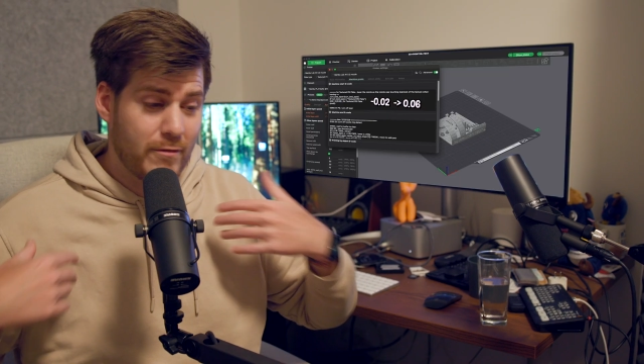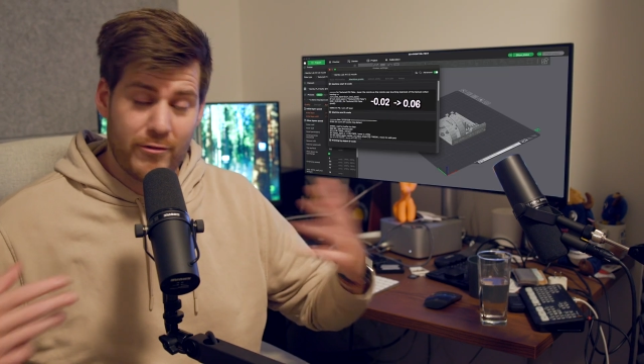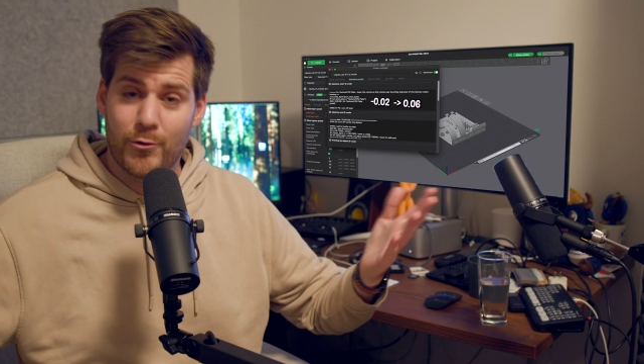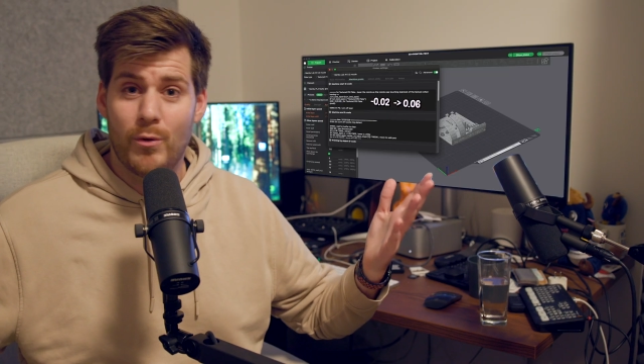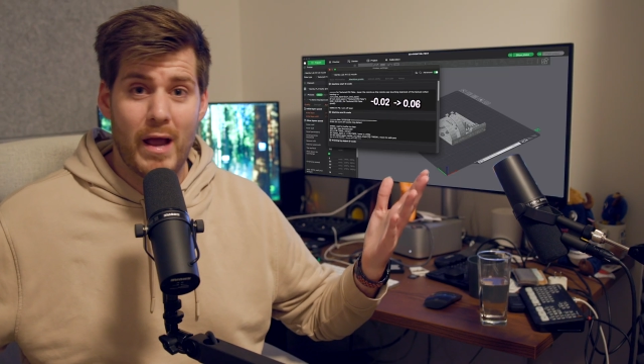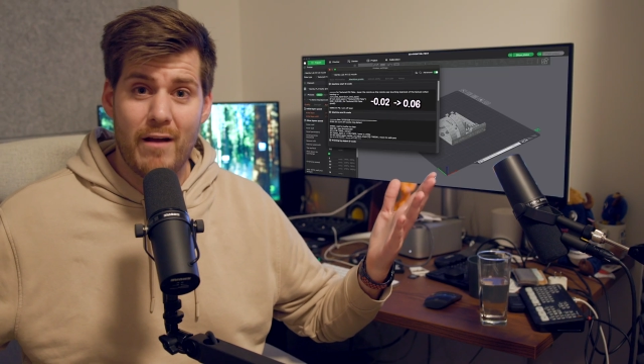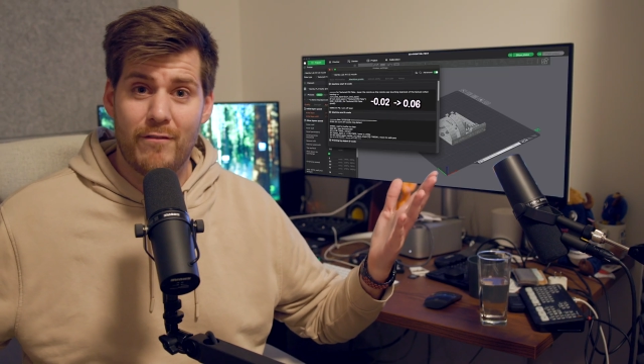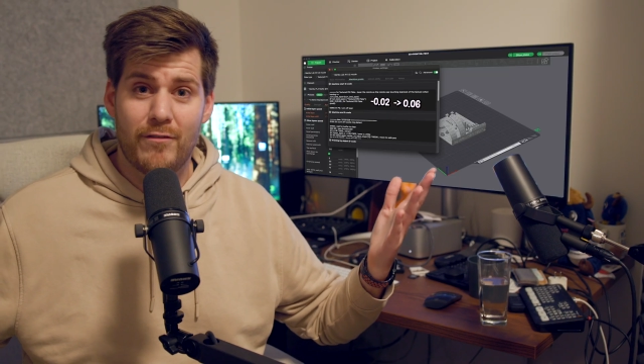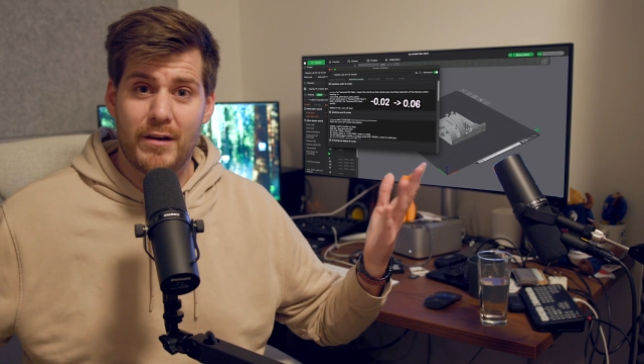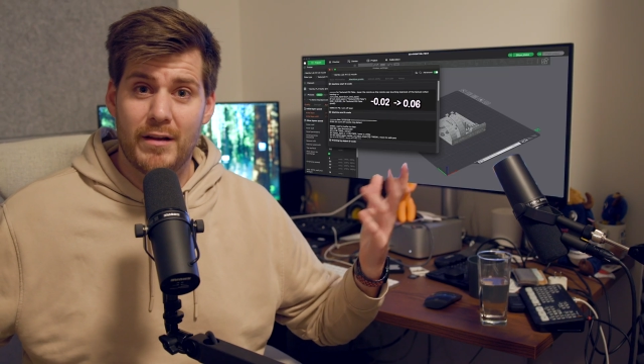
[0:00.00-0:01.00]
through
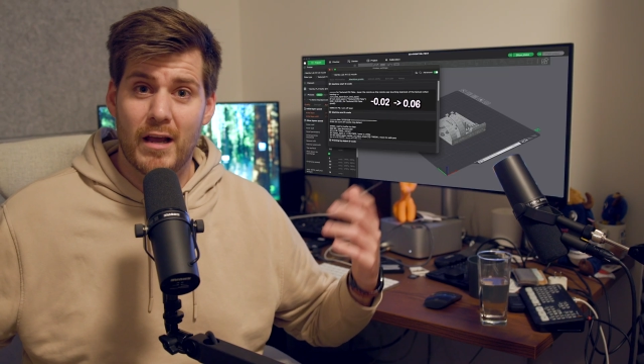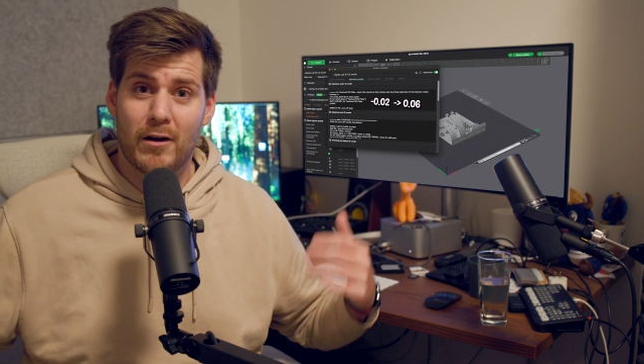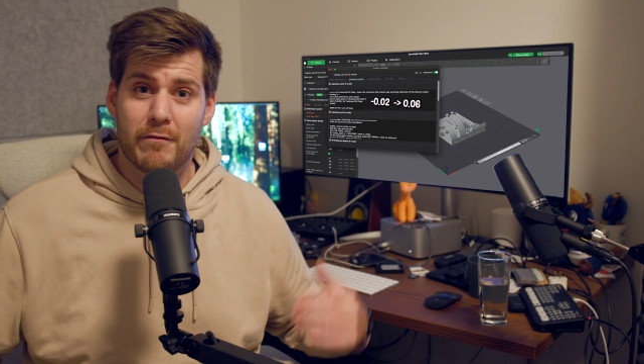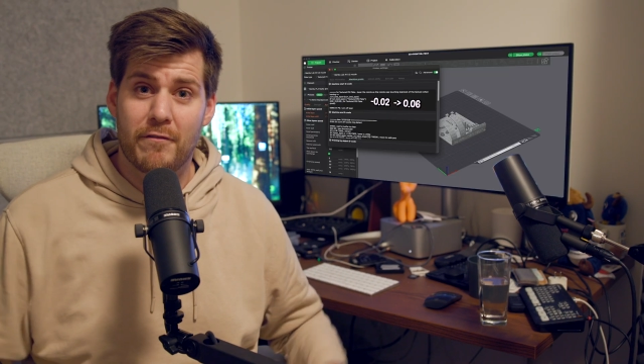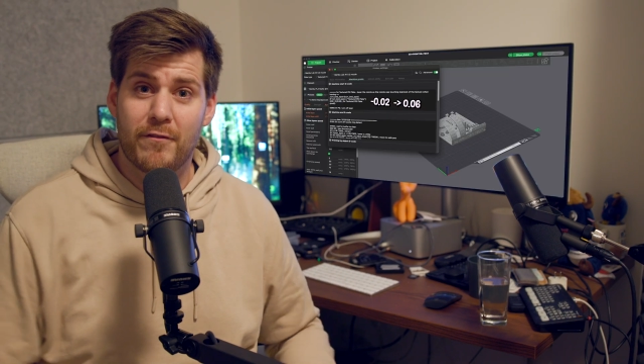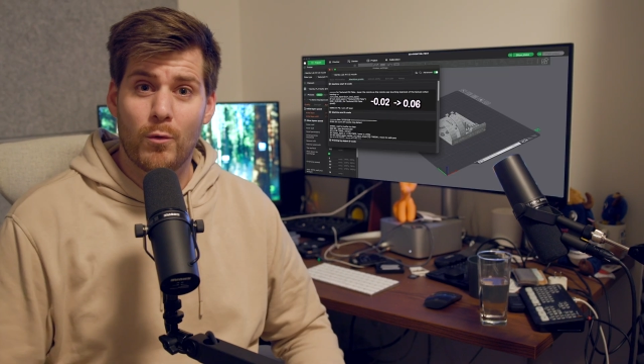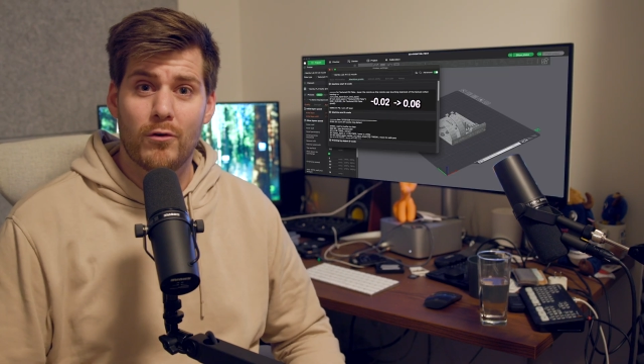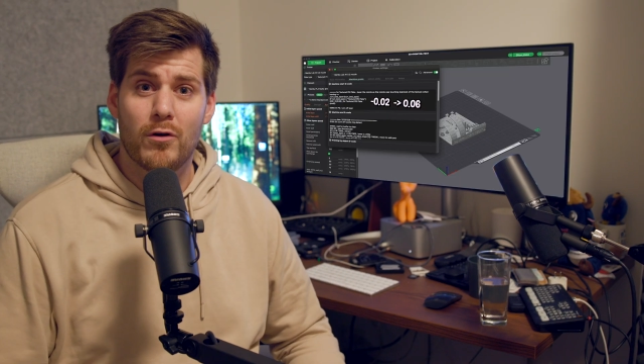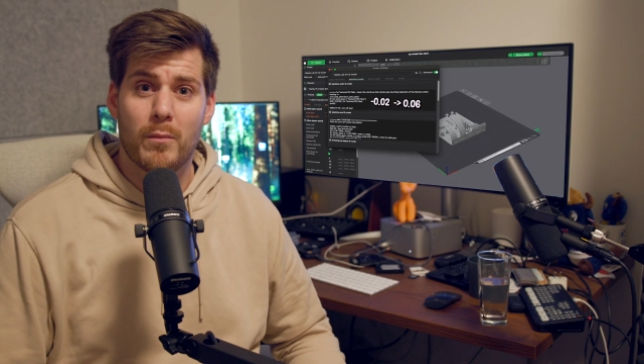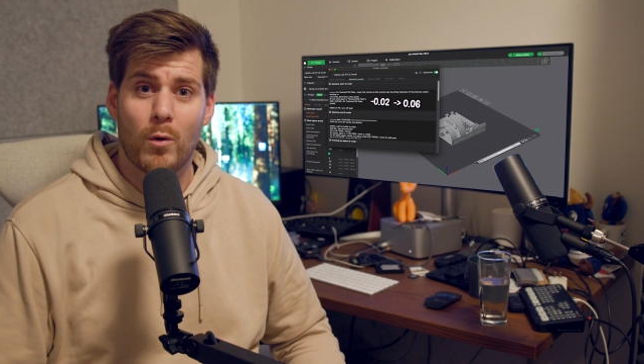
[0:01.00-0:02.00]
every kind of a
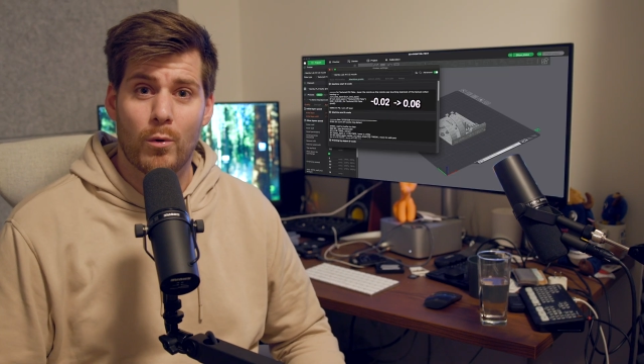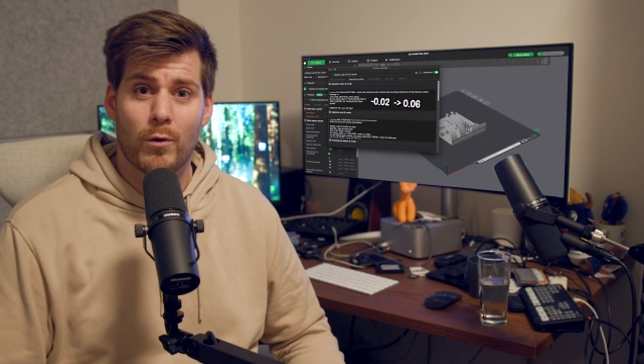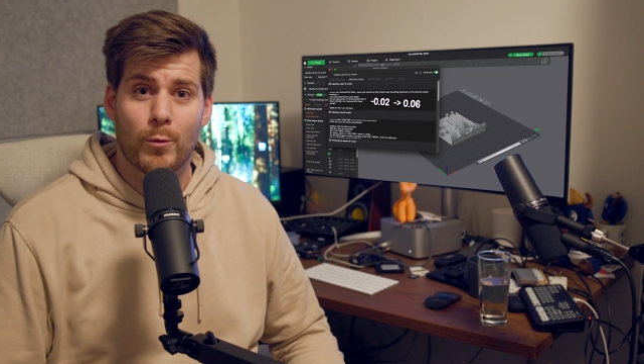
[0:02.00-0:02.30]
forum or,